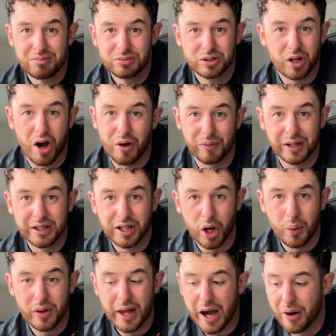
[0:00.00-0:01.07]
can't really
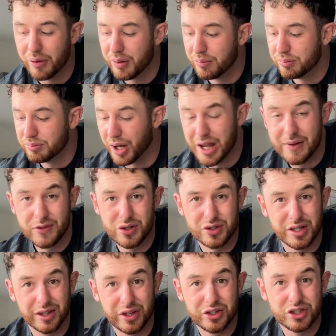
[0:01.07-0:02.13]
go without. I even use
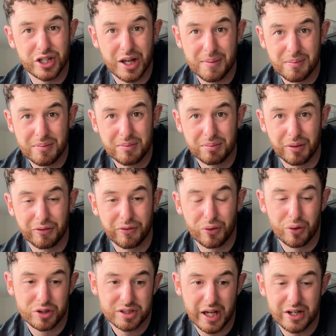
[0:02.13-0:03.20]
it at the gym
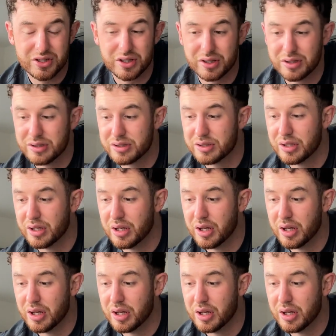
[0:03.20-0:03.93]
before sessions.